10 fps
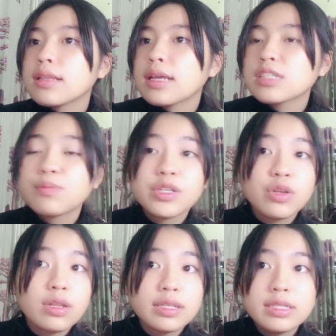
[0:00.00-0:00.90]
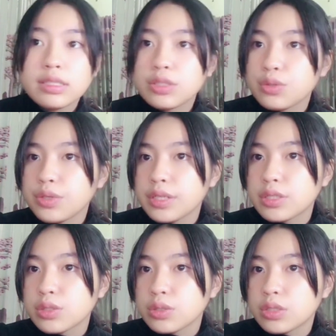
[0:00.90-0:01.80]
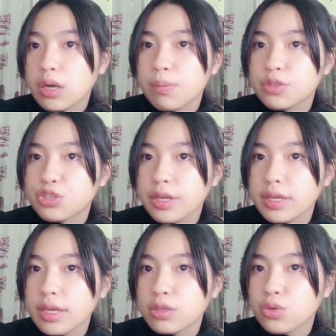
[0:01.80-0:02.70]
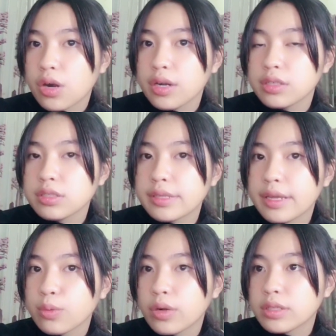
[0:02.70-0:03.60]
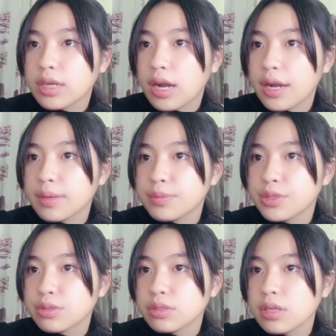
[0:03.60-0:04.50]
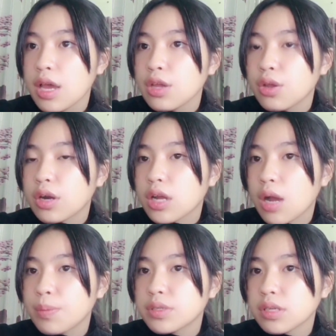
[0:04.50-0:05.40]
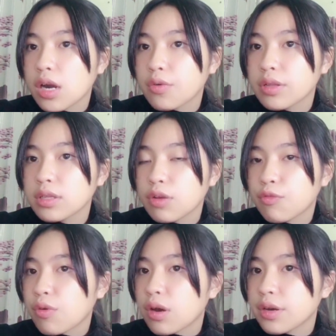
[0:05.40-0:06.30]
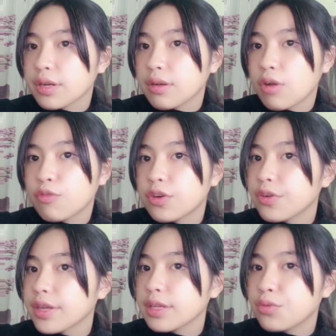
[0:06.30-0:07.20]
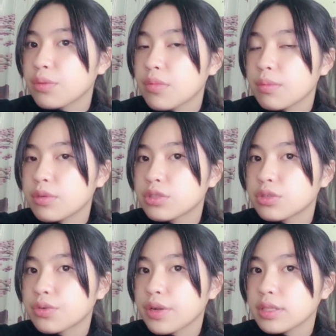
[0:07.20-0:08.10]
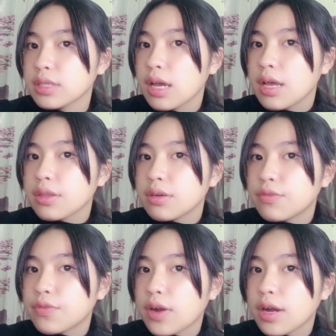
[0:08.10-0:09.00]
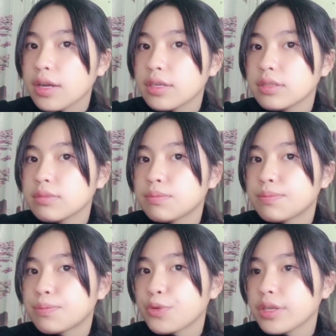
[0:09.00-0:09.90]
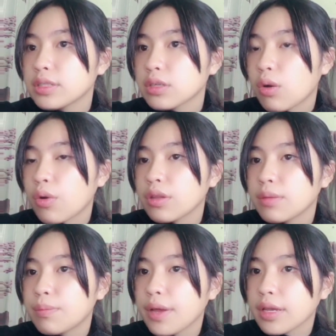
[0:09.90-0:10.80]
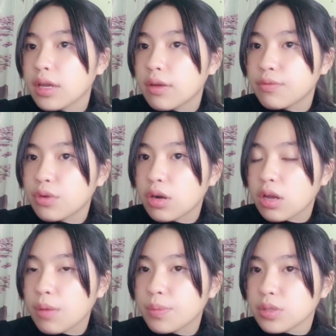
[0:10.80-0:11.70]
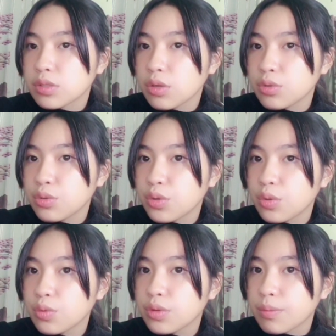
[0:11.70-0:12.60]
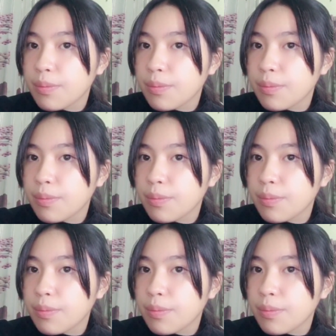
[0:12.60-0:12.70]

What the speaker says: Last but not least, you need to double check you understand what kind of deals your coupons are really offering. Remember to read the fine print on the back of your coupons so you know